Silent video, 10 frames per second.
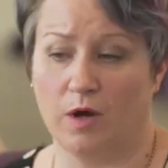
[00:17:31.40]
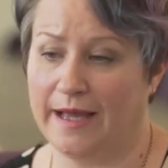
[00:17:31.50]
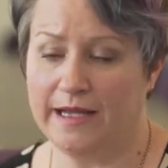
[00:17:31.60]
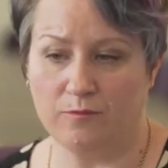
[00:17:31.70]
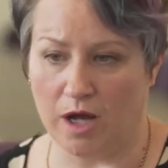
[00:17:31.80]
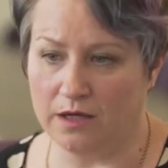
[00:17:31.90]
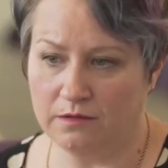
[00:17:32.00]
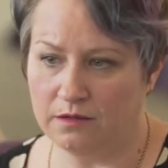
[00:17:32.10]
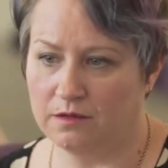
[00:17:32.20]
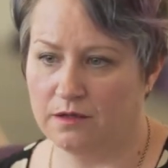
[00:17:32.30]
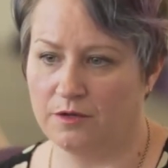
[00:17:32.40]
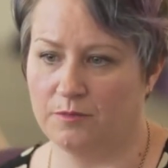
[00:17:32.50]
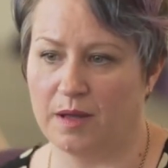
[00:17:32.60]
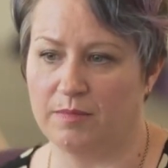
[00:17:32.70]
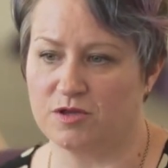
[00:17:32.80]
anyone who
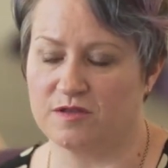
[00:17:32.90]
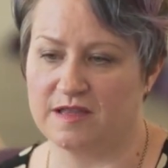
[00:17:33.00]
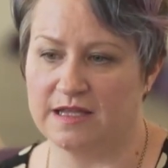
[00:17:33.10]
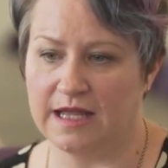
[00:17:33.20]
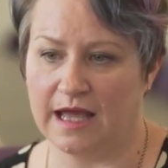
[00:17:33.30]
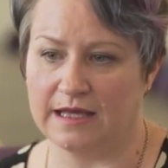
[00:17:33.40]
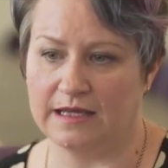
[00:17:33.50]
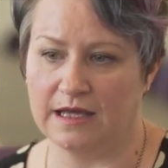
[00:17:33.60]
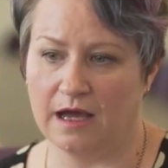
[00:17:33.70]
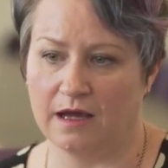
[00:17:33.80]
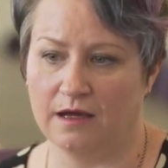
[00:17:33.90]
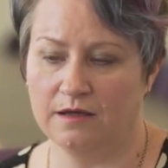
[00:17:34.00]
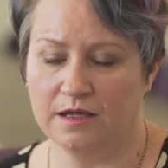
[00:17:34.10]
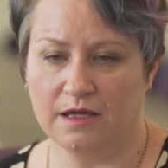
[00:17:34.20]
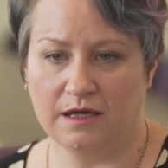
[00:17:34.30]
publishes in AARE
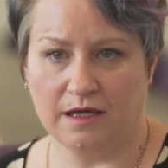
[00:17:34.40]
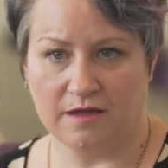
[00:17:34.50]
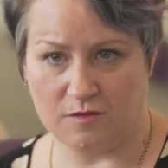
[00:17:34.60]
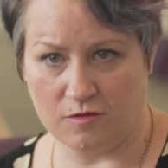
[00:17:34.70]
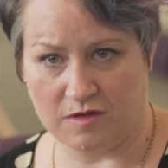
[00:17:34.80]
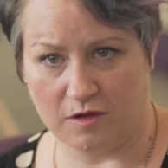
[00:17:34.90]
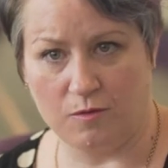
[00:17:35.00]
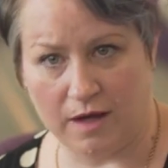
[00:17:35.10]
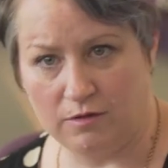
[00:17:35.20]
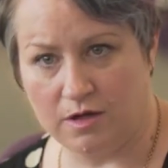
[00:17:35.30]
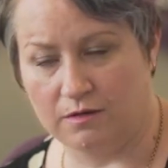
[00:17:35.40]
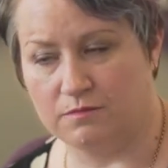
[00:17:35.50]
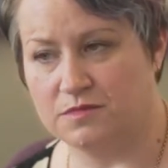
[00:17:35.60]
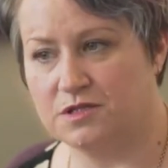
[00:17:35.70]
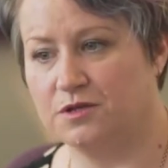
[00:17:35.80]
is also
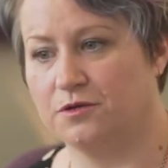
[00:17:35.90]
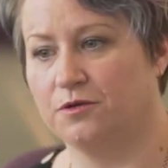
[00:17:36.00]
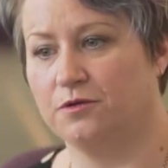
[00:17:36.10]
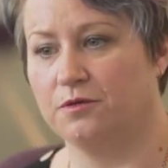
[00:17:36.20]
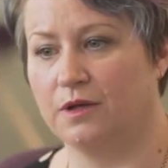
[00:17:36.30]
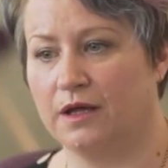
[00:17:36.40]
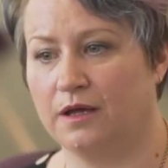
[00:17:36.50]
welcome to